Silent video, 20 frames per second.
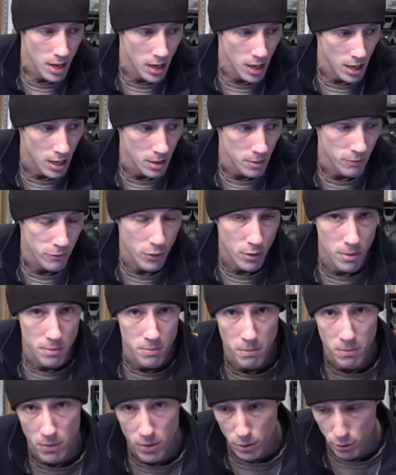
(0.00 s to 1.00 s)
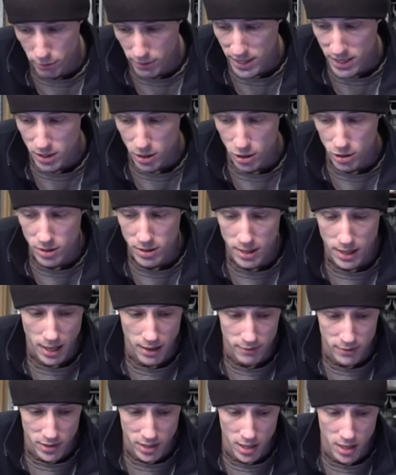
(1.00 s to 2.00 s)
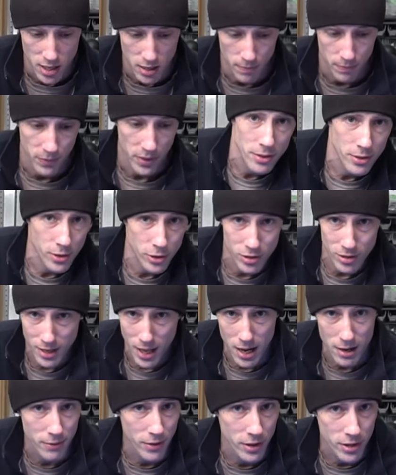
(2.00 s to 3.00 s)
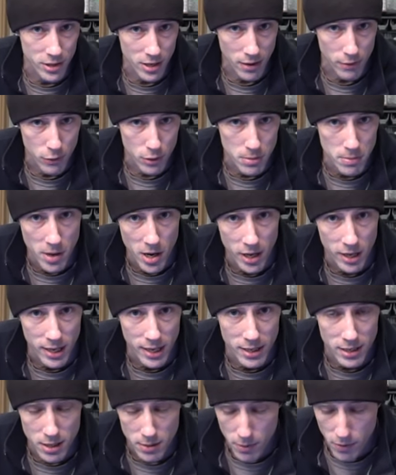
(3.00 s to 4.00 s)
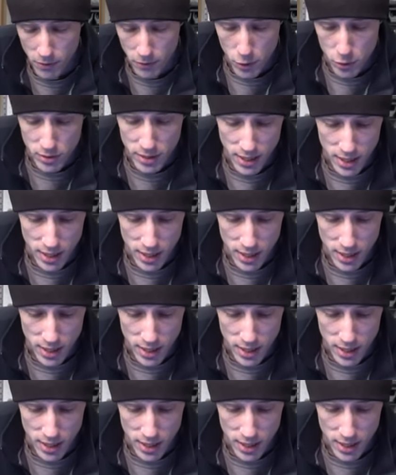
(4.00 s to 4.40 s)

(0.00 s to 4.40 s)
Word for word: um, from the research that I've done. There's a lot of other stuff on the market. Some of those